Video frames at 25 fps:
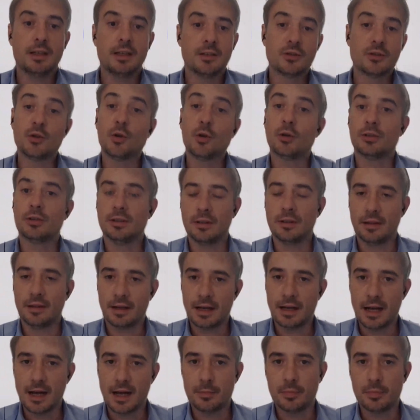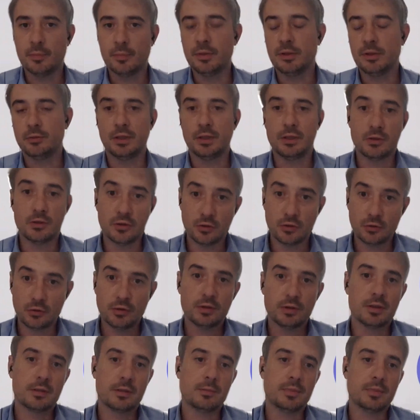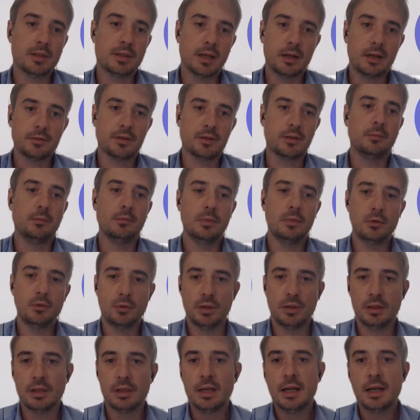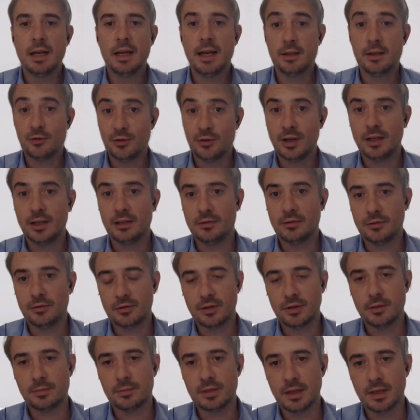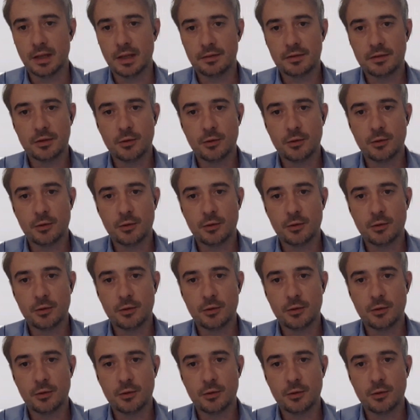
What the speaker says: shorten the gap between students themselves and between educators themselves.